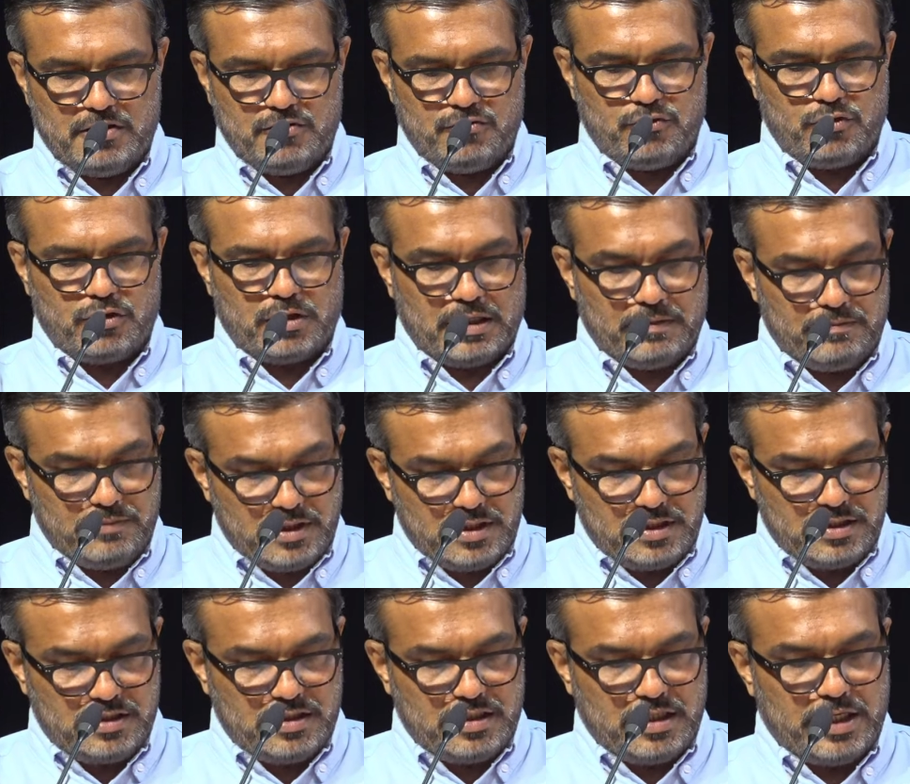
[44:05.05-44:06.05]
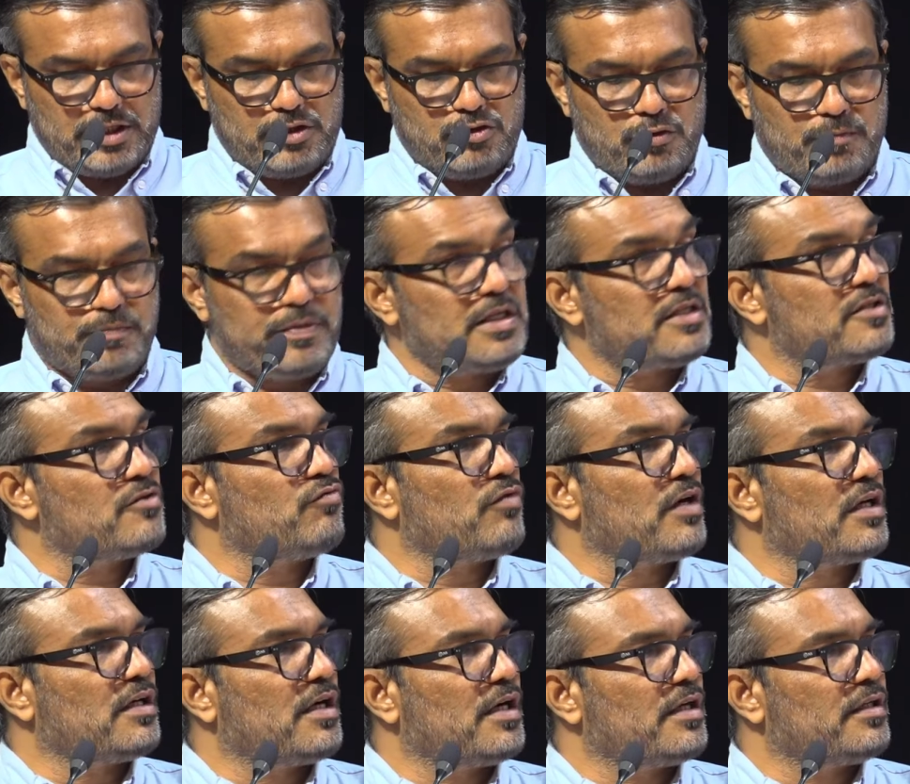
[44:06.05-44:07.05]
for rubber at rupees
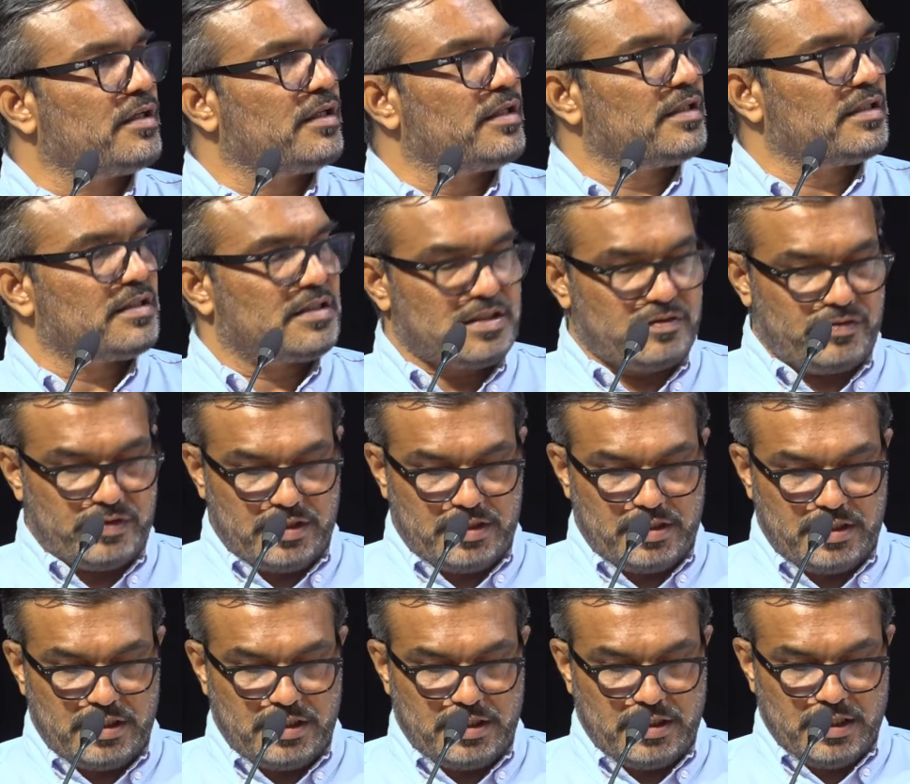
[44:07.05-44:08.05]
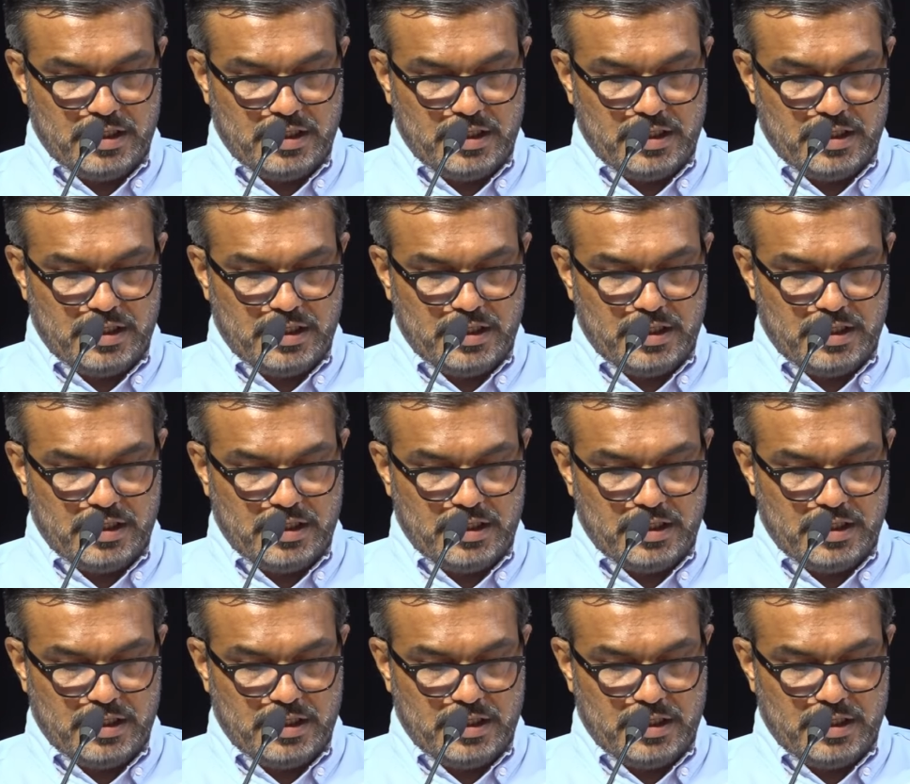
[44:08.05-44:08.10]
170